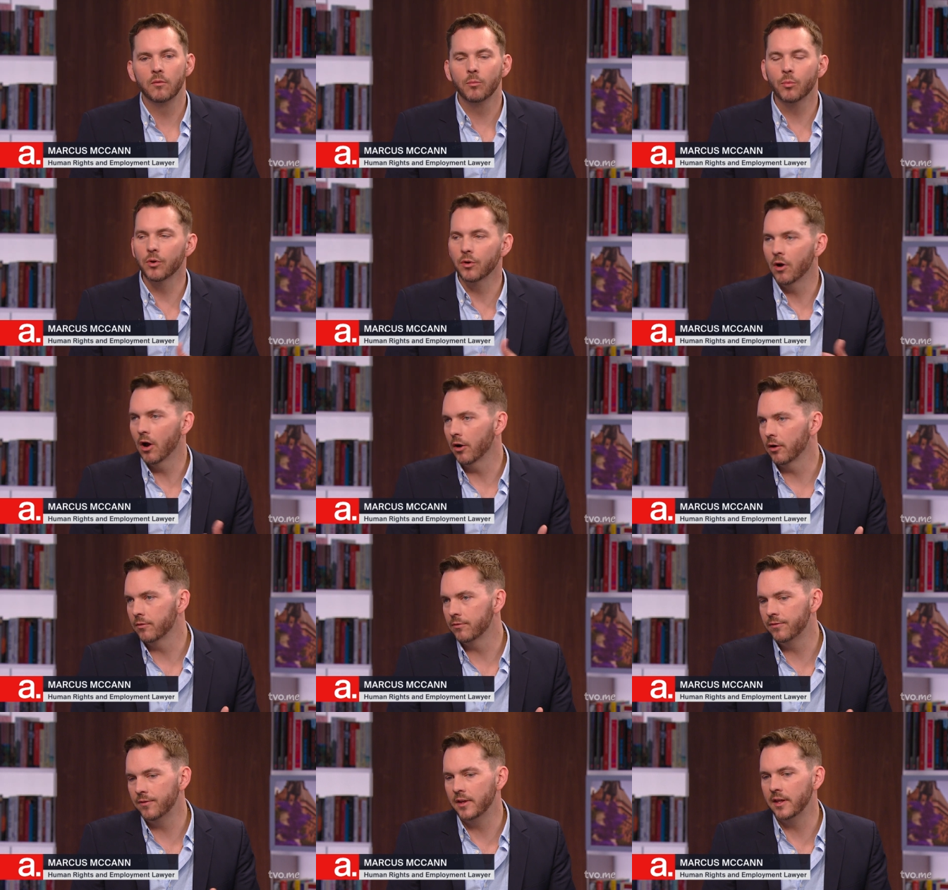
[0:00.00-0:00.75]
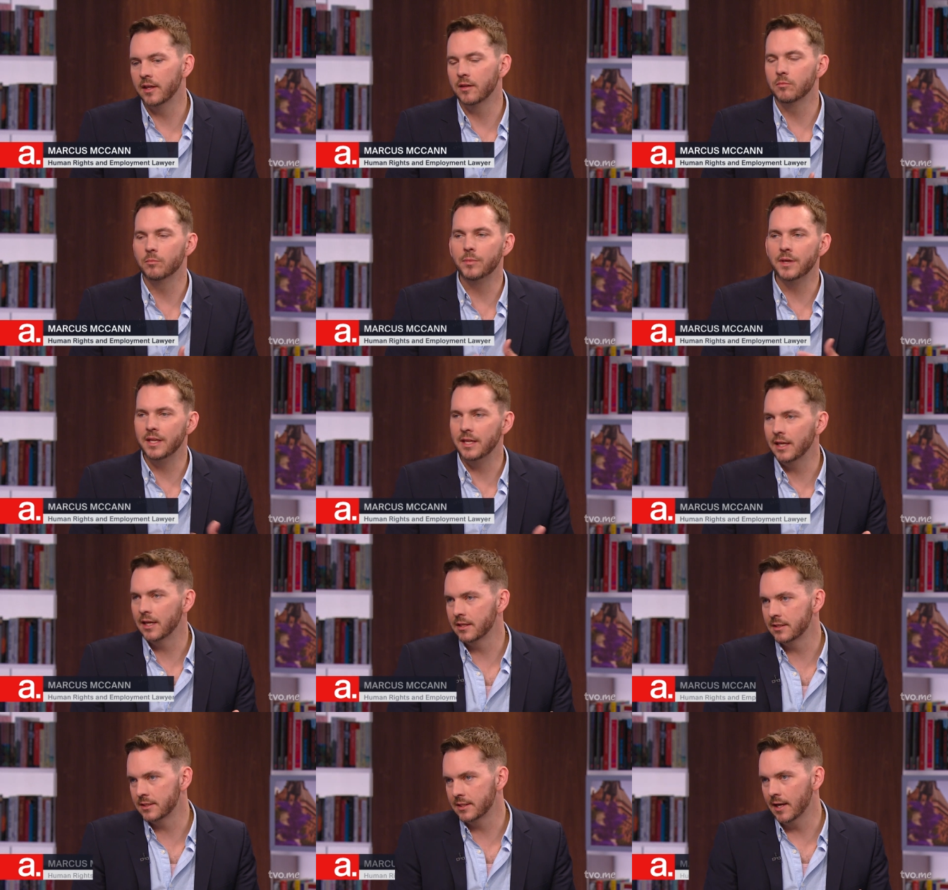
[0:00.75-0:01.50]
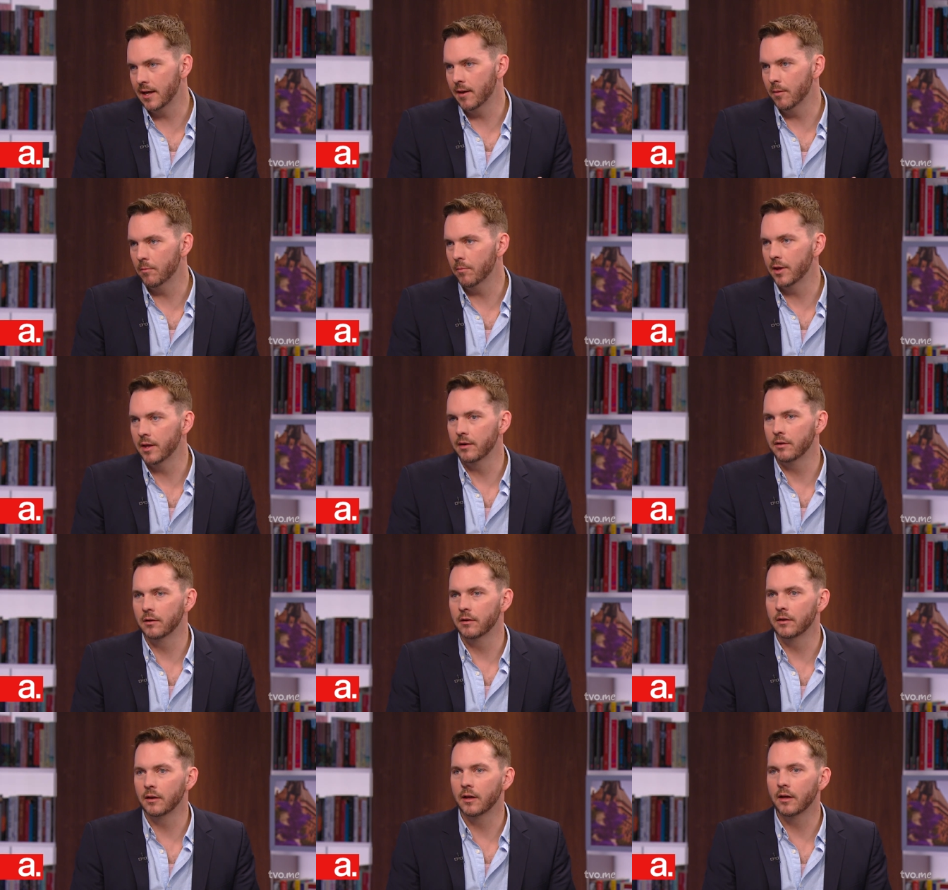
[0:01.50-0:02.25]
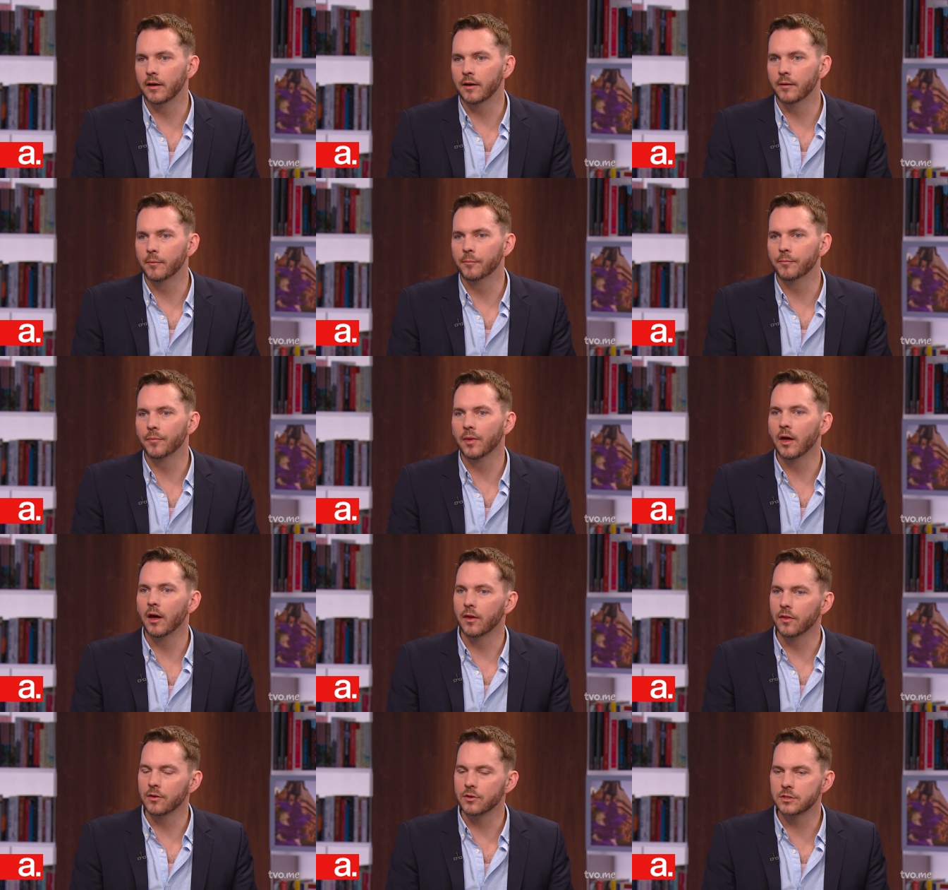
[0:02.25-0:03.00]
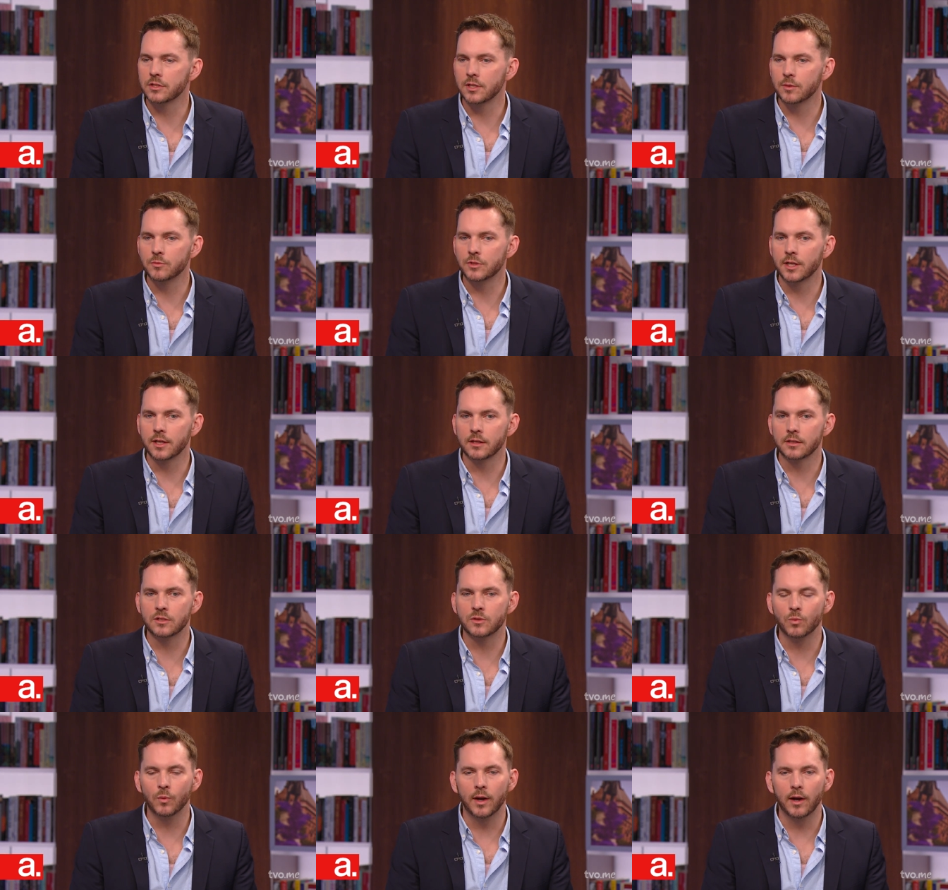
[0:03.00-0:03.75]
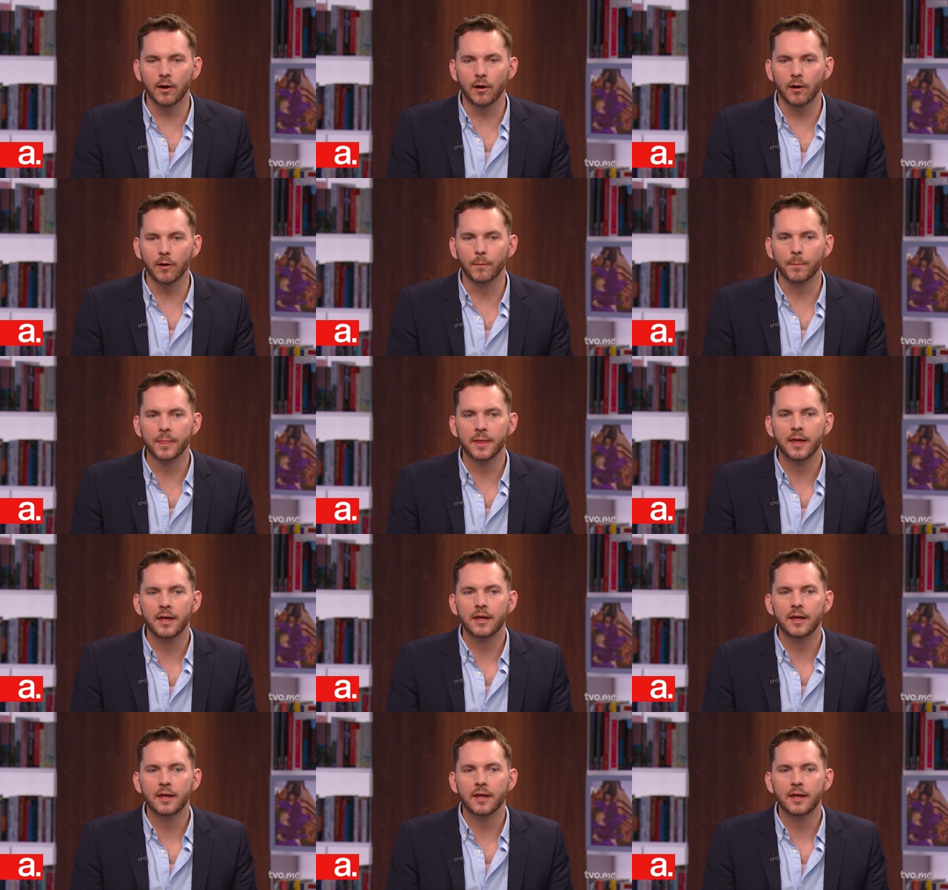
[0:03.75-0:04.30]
pornography and B D S M and um, other subjects where